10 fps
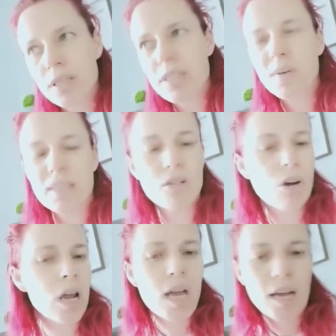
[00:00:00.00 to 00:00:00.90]
So it's
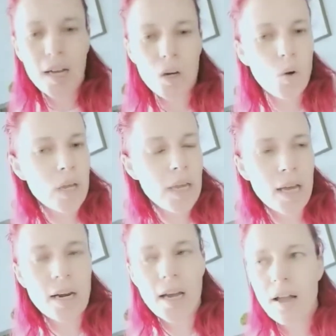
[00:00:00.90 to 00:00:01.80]
not a cookie
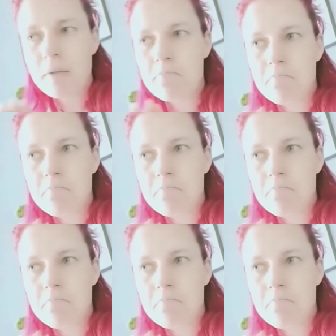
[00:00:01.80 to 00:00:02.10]
cutter